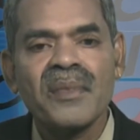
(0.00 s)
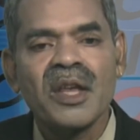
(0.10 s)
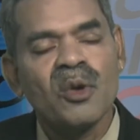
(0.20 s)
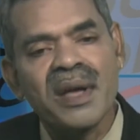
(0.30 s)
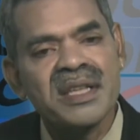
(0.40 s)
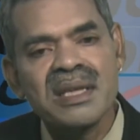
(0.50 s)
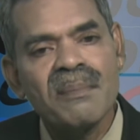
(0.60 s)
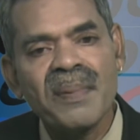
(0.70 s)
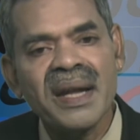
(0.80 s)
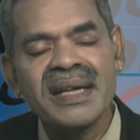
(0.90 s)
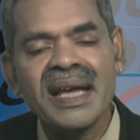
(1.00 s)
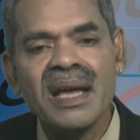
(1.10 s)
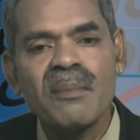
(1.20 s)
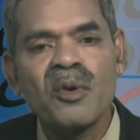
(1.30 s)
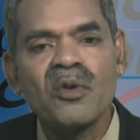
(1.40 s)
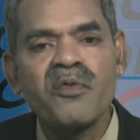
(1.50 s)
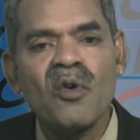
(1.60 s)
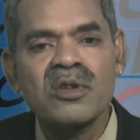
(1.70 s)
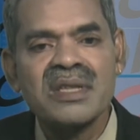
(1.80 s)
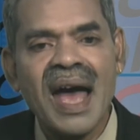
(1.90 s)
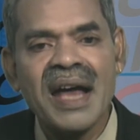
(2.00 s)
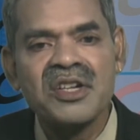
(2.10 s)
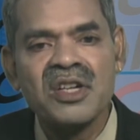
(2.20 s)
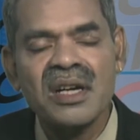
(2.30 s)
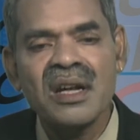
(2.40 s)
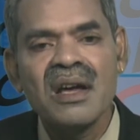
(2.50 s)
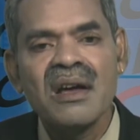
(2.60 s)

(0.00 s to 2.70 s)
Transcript: You can simply take a brute force action